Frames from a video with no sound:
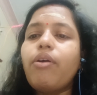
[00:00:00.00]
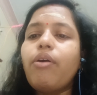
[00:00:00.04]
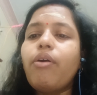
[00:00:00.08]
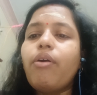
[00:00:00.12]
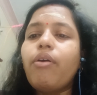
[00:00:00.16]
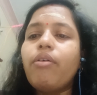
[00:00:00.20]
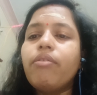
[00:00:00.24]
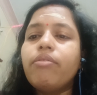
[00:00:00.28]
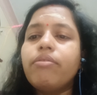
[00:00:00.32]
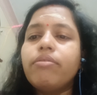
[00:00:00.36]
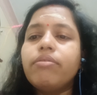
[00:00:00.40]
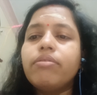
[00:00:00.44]

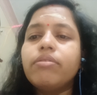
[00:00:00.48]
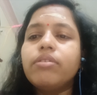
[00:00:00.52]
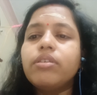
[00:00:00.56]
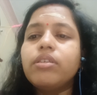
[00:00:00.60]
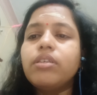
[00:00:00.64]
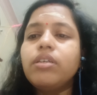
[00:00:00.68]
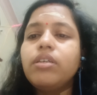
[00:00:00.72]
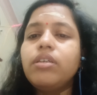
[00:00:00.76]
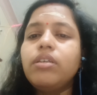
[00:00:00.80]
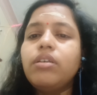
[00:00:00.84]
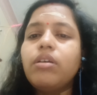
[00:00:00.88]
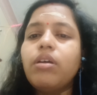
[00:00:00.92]
of
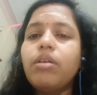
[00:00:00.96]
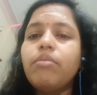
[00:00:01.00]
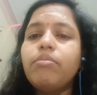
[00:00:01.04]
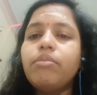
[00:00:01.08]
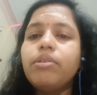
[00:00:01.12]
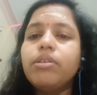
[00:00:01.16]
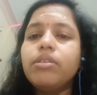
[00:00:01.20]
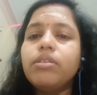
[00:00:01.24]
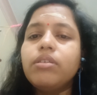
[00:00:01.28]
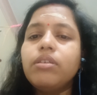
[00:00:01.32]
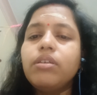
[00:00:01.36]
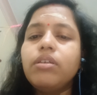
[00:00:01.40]
seed
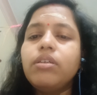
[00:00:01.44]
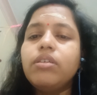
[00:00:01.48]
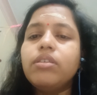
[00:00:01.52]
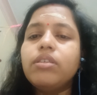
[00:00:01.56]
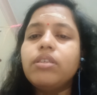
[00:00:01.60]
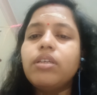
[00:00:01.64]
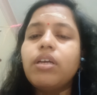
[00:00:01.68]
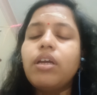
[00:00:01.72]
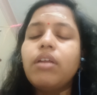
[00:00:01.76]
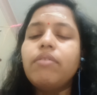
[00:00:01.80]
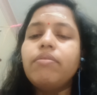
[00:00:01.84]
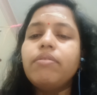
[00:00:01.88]
dormancy
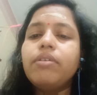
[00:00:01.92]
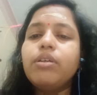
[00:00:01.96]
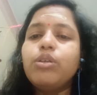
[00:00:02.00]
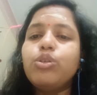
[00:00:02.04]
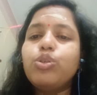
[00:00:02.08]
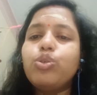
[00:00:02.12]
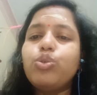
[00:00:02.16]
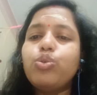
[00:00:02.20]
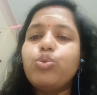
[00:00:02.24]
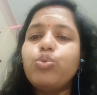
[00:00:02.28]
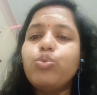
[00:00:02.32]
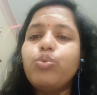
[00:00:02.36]
itself
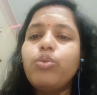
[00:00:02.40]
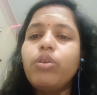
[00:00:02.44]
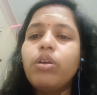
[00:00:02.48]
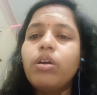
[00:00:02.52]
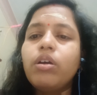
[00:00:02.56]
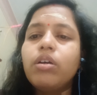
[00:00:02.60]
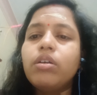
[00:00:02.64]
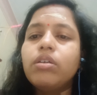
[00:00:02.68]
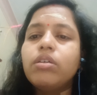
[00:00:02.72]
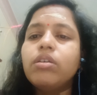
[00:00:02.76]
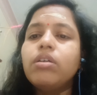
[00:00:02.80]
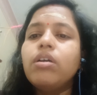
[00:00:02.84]
is too
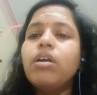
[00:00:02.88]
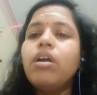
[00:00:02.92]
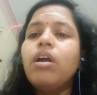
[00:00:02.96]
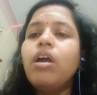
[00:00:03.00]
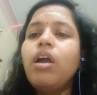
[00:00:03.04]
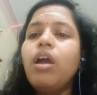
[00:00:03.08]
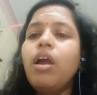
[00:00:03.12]
long.